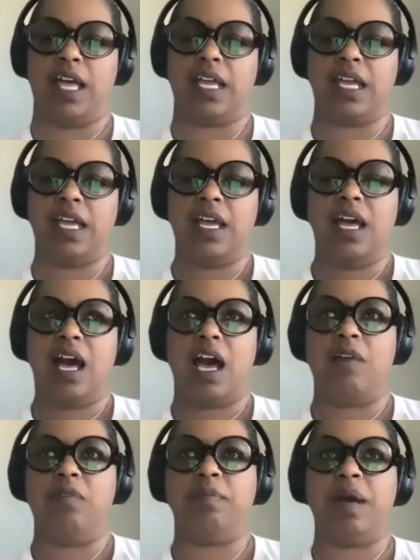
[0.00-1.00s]
like
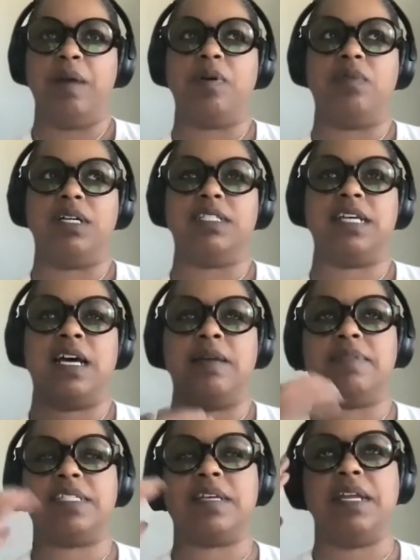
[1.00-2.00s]
I remember one
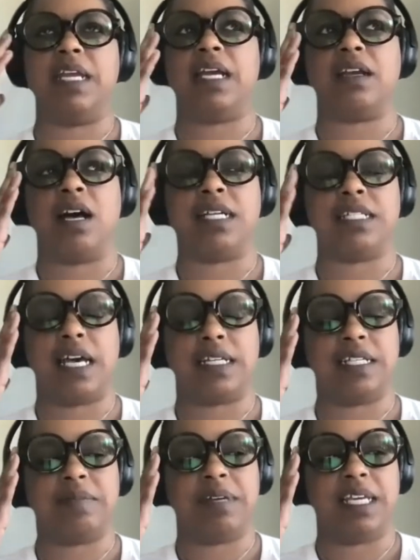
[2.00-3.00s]
time somebody had
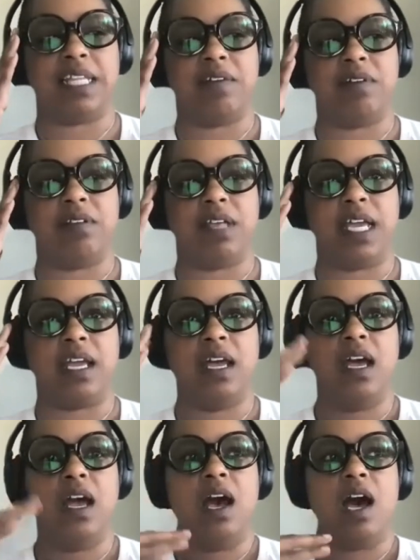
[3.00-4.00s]
contacted me and they were like,
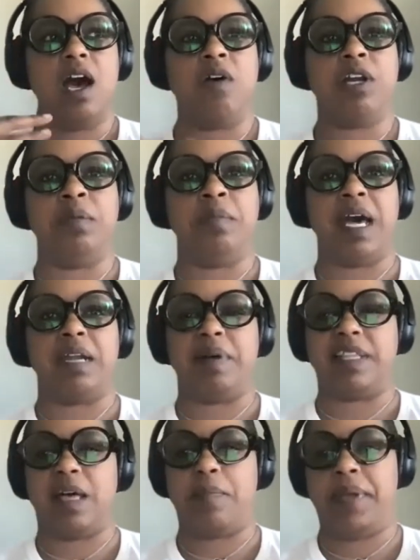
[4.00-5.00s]
oh, aren't you mad
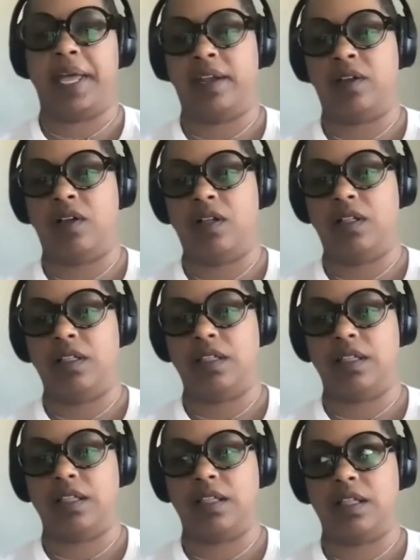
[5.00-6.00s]
about that panel?
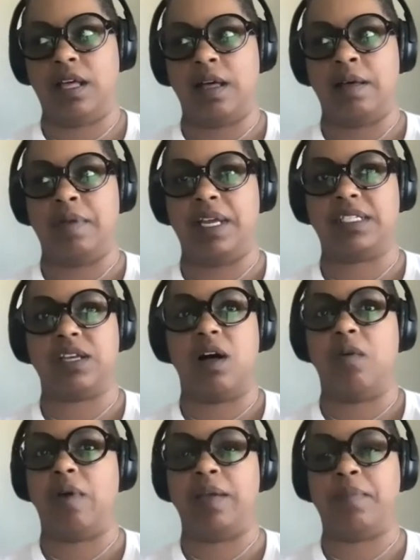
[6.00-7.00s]
Um, it's
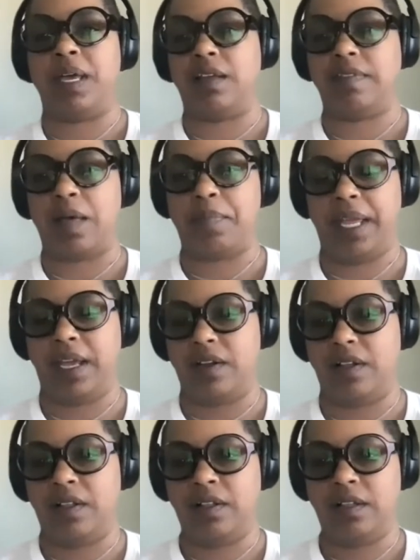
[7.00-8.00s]
all white men on that
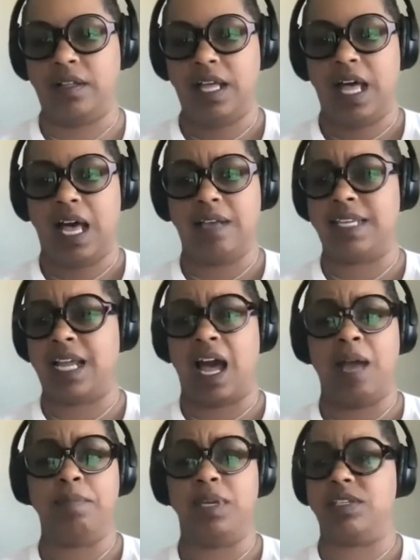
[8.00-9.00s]
panel. I was like,
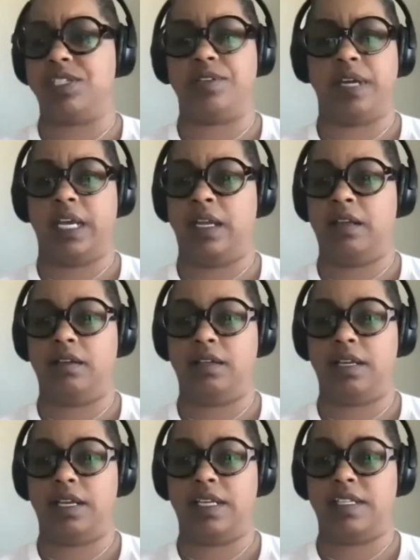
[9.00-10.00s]
I'm used to it.
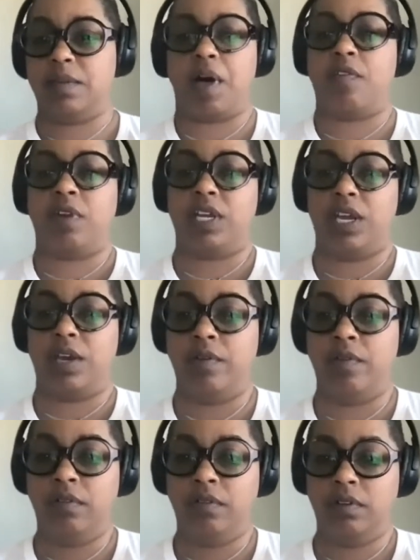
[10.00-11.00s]
Is it bothering
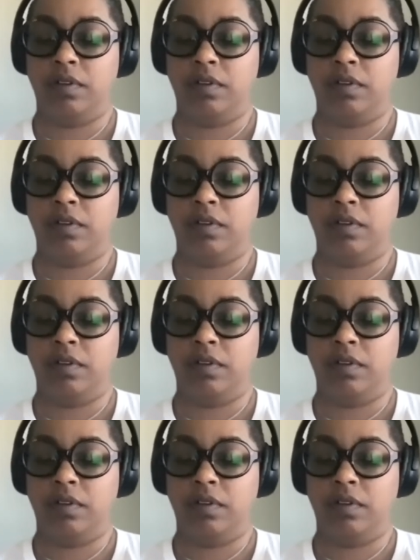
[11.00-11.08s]
you?